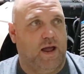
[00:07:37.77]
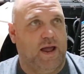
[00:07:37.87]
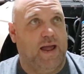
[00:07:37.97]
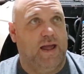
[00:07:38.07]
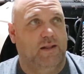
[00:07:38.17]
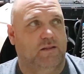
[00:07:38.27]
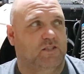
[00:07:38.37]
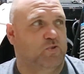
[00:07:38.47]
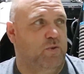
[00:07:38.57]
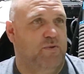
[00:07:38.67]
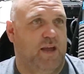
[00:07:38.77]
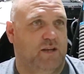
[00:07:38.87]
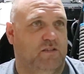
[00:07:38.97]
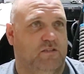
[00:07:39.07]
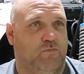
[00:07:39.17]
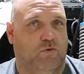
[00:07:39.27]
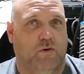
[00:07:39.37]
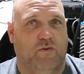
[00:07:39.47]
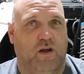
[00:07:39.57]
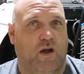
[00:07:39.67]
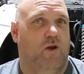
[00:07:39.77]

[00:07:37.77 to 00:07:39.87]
and the sweeping action is more of a,